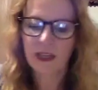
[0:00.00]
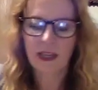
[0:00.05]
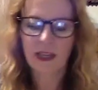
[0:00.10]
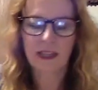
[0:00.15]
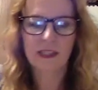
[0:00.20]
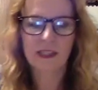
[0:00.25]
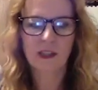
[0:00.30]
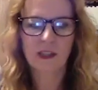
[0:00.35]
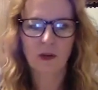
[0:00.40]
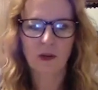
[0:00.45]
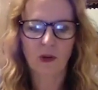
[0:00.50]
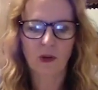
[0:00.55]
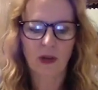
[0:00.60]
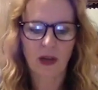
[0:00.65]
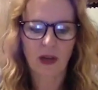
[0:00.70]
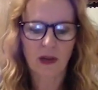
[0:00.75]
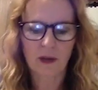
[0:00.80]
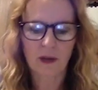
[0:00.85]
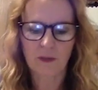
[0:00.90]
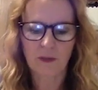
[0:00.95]
And so
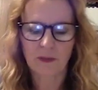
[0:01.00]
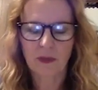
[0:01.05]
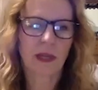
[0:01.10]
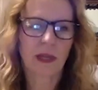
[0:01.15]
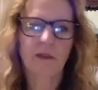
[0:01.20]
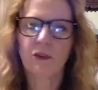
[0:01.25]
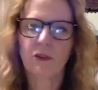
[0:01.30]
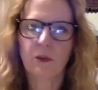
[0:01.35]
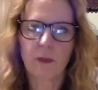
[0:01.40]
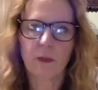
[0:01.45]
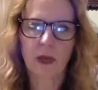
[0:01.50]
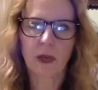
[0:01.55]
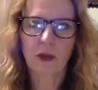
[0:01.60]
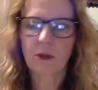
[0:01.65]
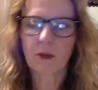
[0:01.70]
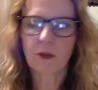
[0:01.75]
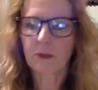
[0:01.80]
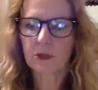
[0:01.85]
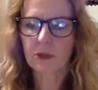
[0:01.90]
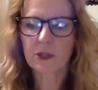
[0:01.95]
if you're a
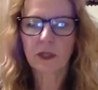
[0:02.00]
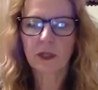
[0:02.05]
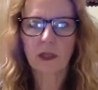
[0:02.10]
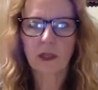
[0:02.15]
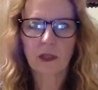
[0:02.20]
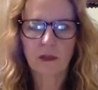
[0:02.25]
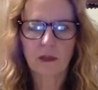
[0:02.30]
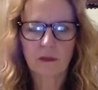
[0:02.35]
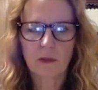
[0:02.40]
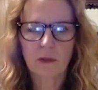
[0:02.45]
medical person,